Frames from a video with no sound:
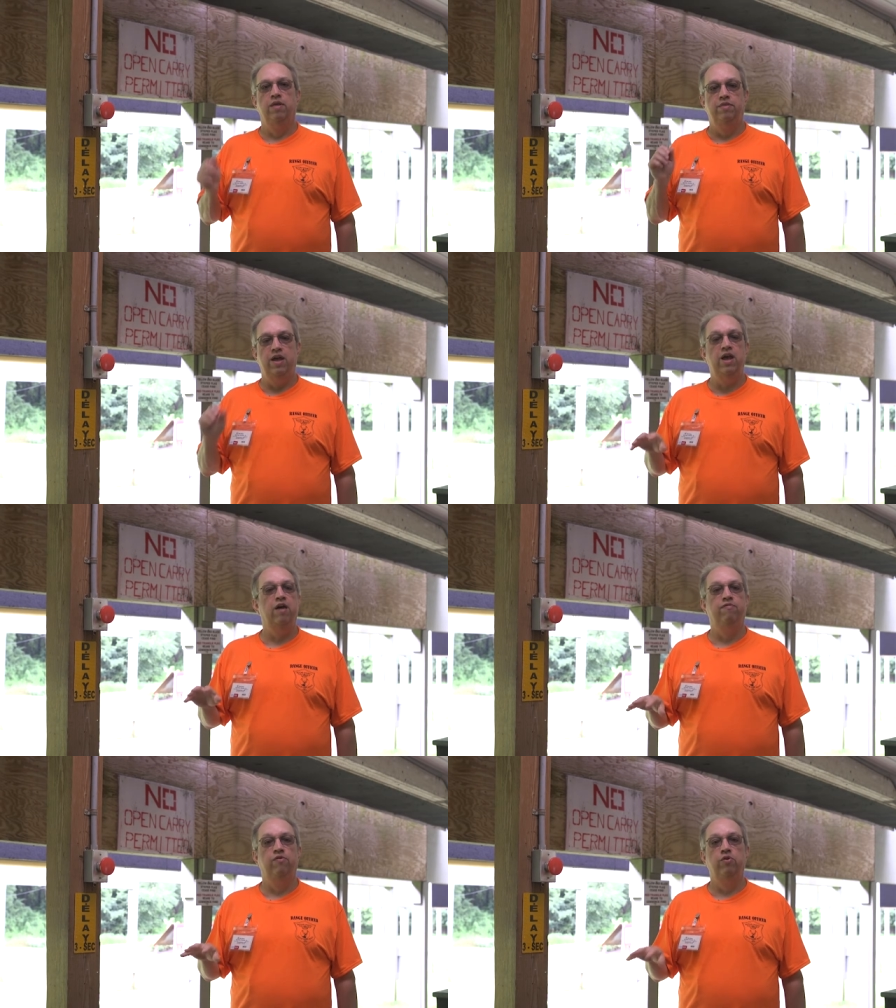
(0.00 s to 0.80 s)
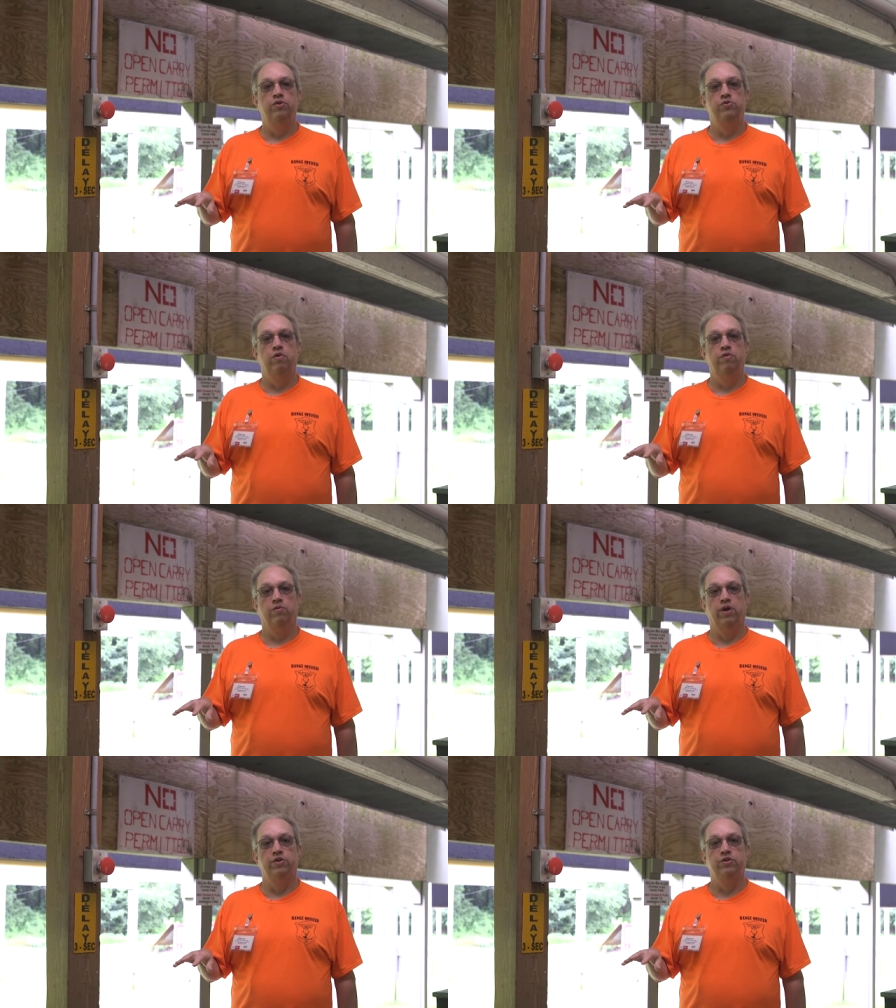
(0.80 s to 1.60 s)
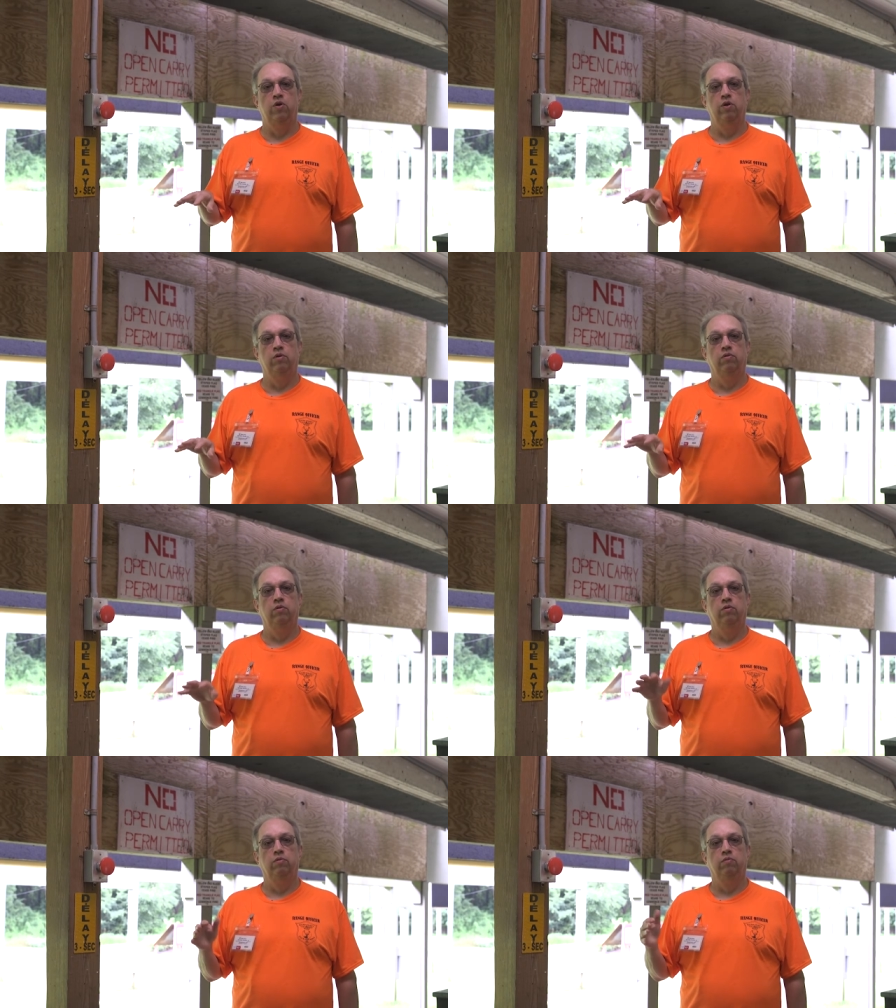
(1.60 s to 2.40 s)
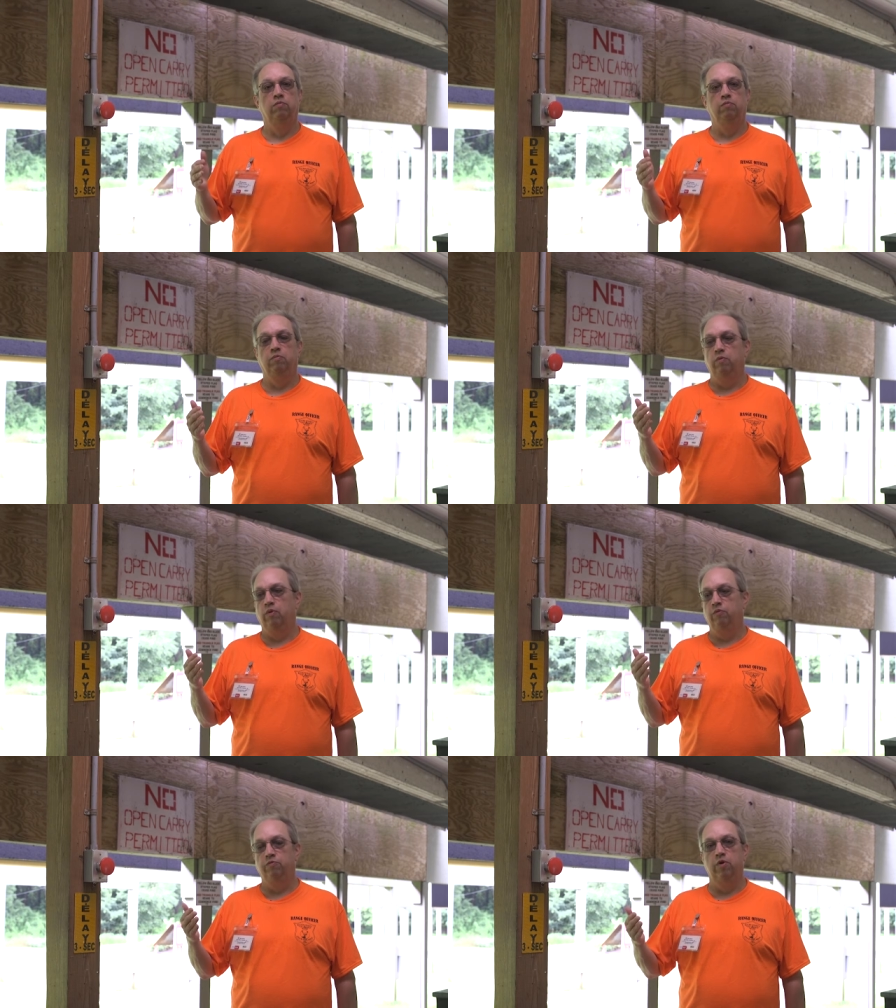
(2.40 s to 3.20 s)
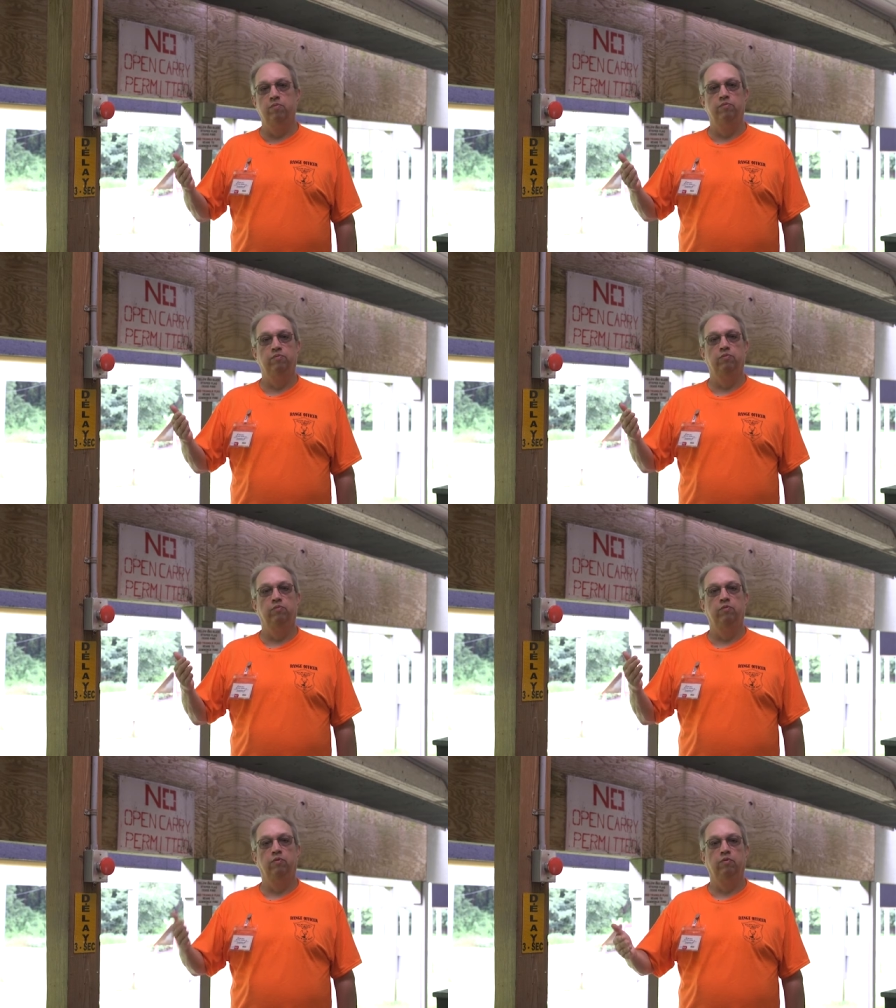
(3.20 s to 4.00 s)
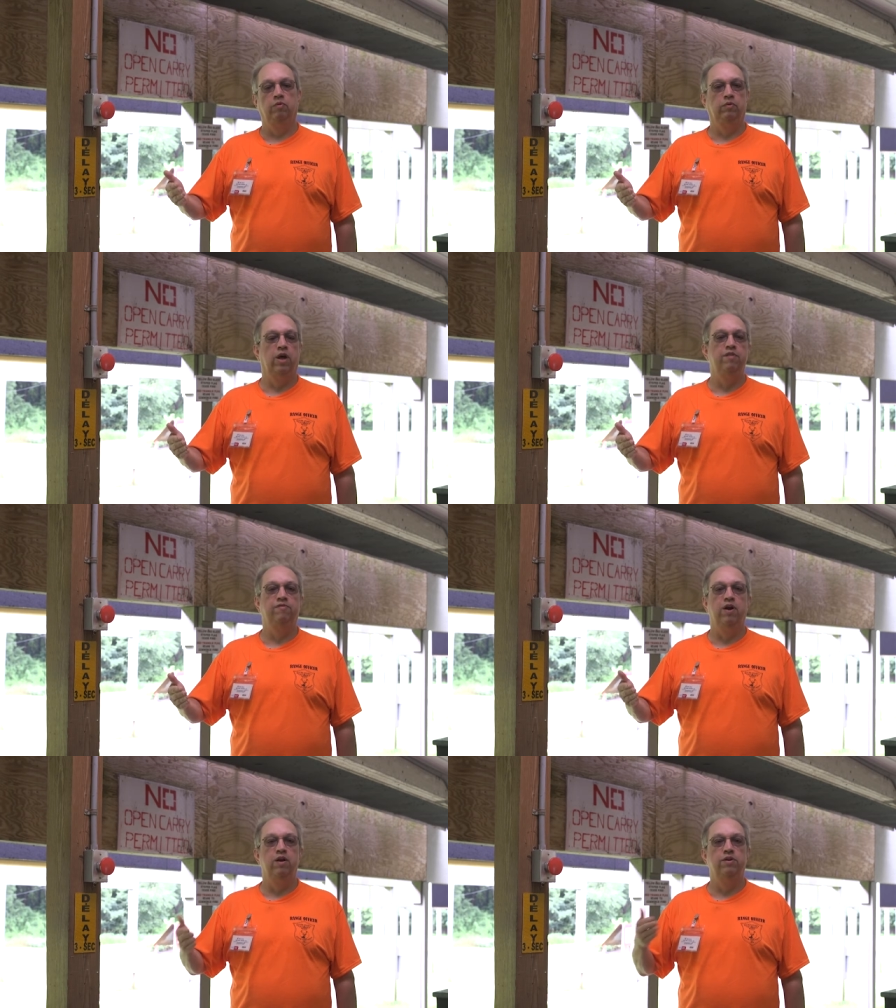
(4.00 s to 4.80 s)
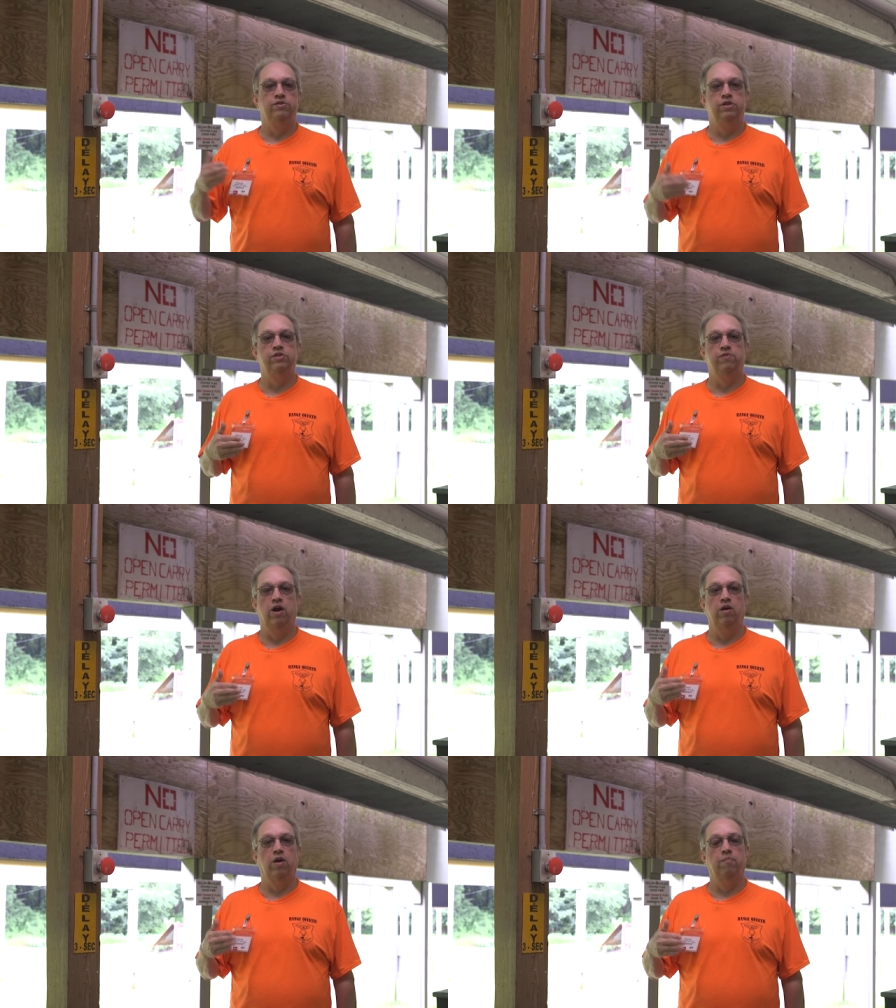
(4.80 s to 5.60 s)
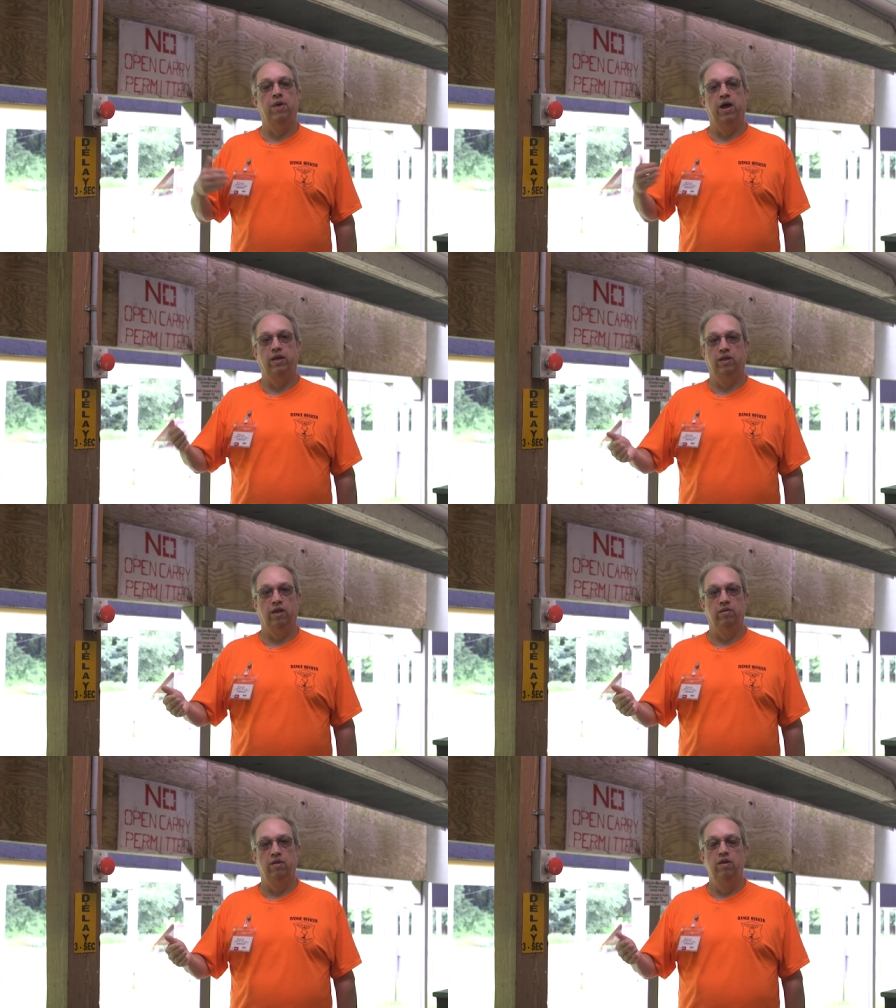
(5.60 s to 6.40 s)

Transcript: they have full control of the range going from live fire to ceasefire and back again.